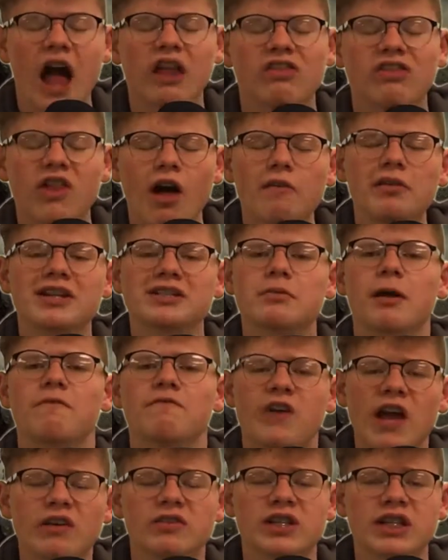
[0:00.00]
I love it. It's
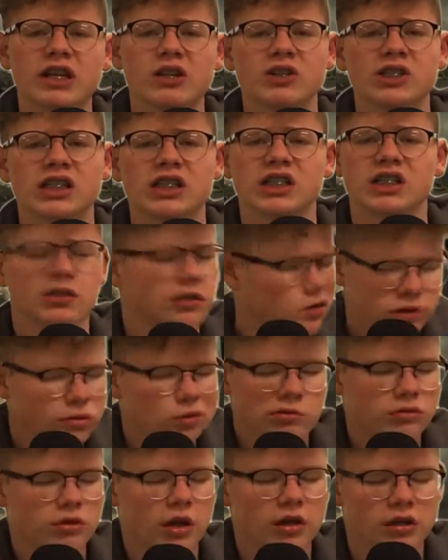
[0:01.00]
my favorite DLC.
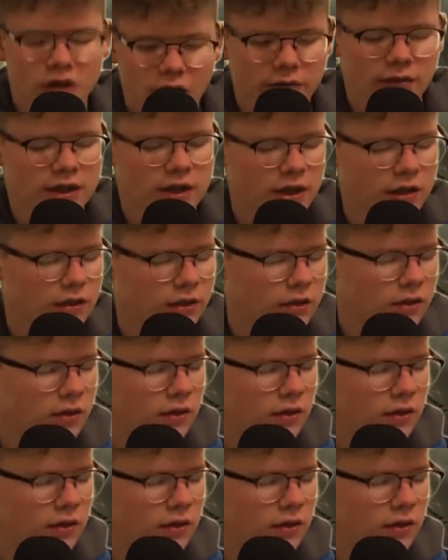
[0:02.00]
Oh, I love it.